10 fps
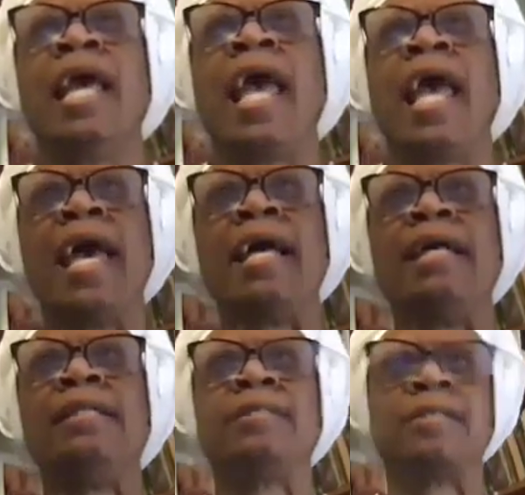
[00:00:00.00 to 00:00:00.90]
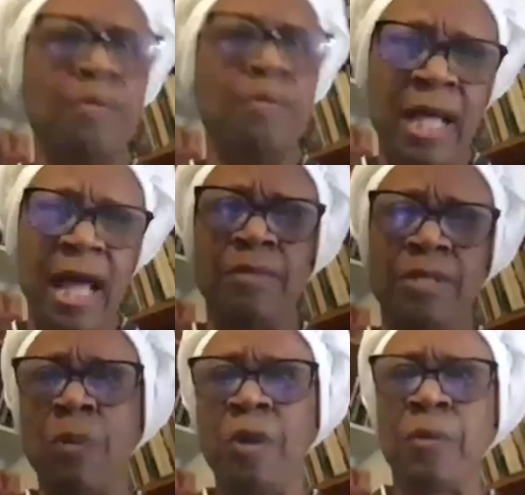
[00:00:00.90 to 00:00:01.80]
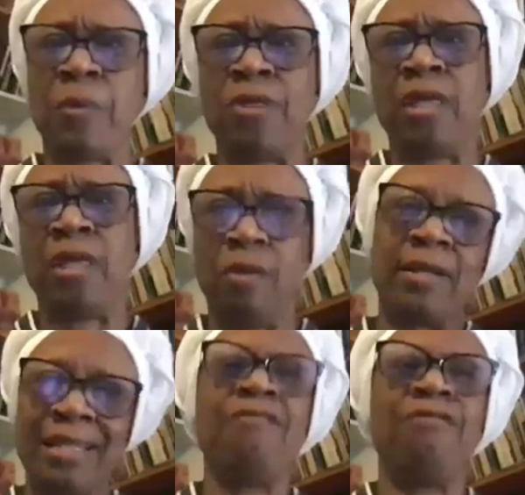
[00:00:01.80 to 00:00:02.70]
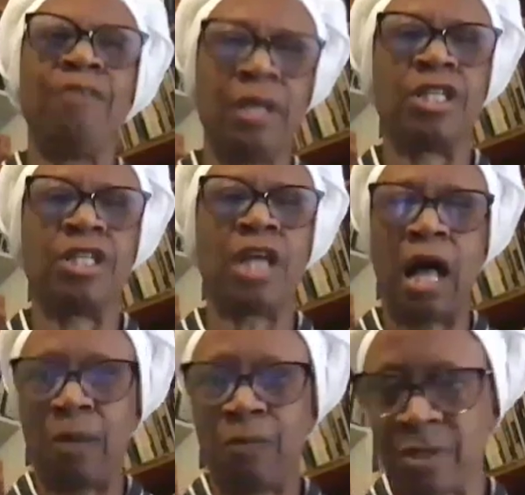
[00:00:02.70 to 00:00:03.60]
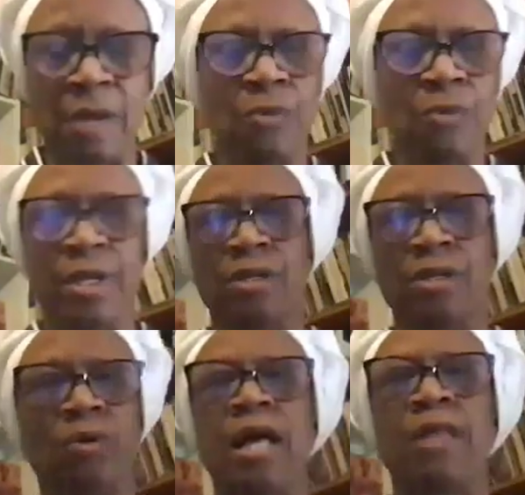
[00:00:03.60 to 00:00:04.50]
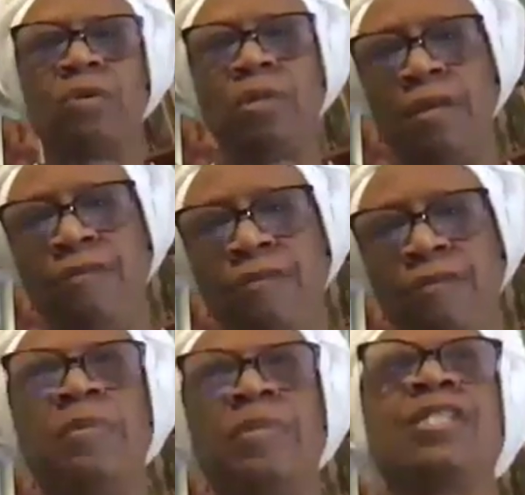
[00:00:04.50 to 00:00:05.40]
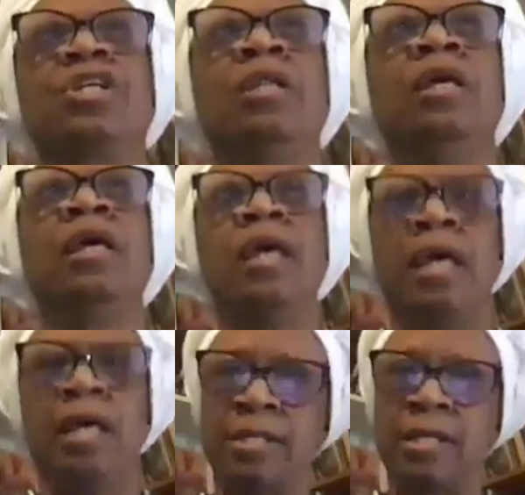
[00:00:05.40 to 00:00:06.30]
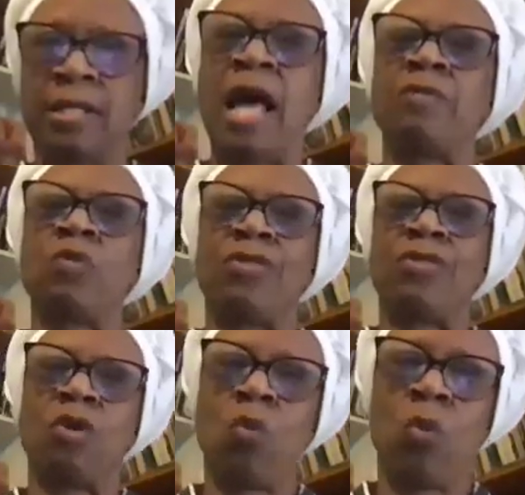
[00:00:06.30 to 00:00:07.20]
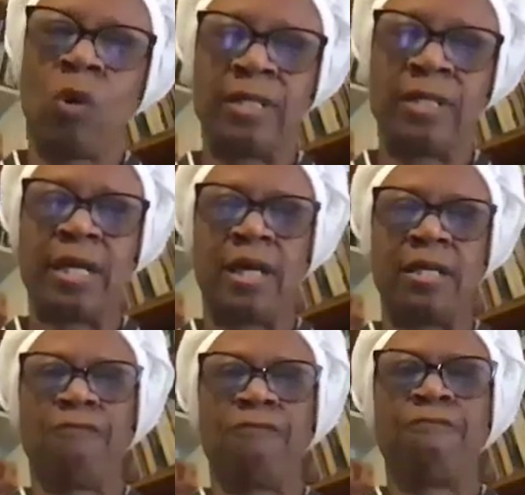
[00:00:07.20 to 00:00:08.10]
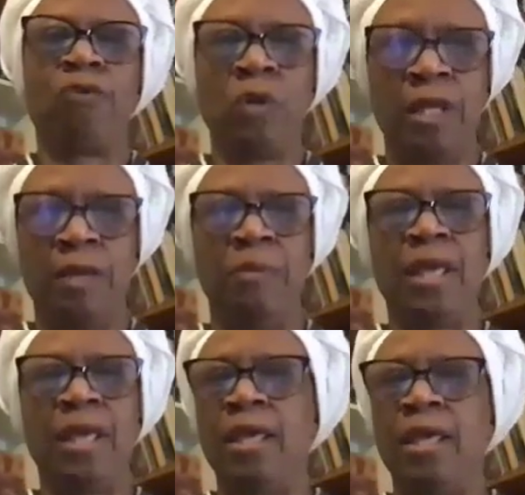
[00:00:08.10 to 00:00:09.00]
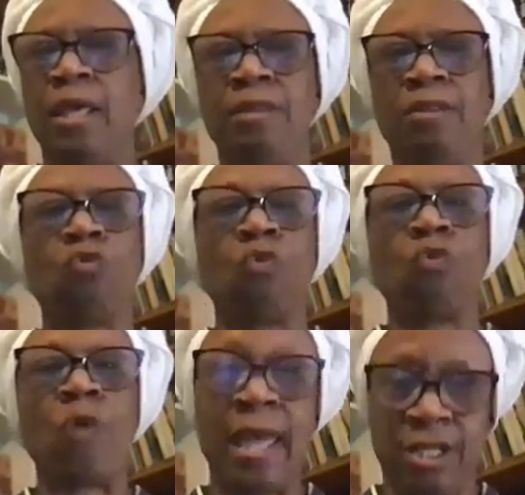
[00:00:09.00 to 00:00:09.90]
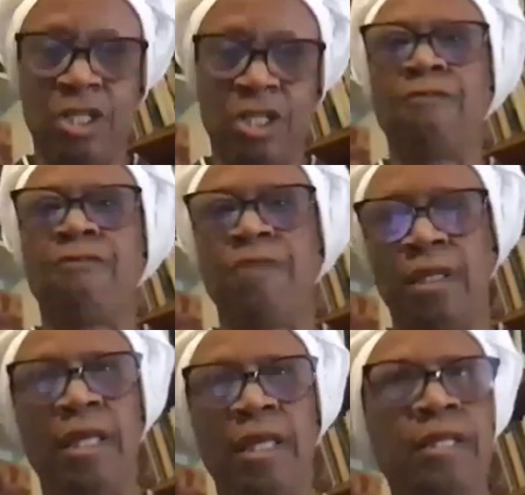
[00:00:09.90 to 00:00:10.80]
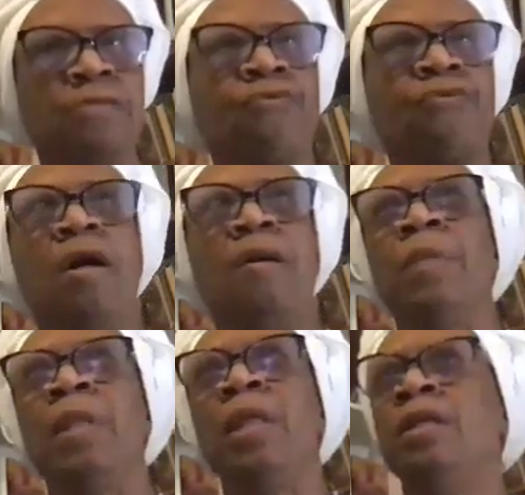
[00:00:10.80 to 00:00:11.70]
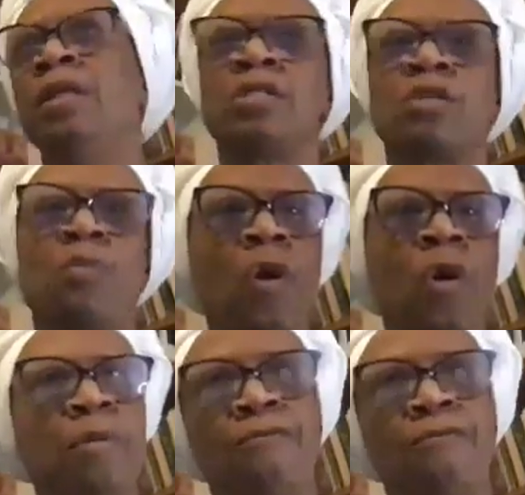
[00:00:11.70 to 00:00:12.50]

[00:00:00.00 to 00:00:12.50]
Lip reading: And sometimes, people are thinking about leaving a job for some reason or another, leaving a position. And sometimes what the work does of fully being in the range of feelings, from disappointment,